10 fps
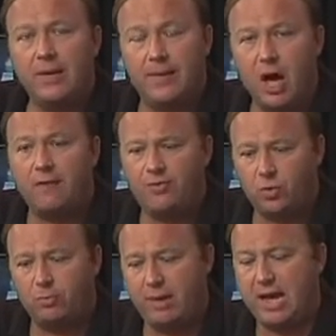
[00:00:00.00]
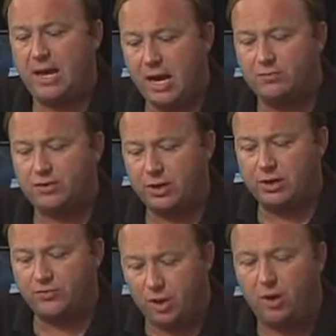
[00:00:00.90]
and the offshore banking interests
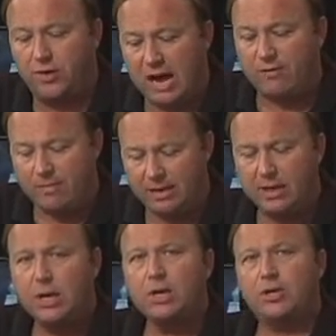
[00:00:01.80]
that control the government.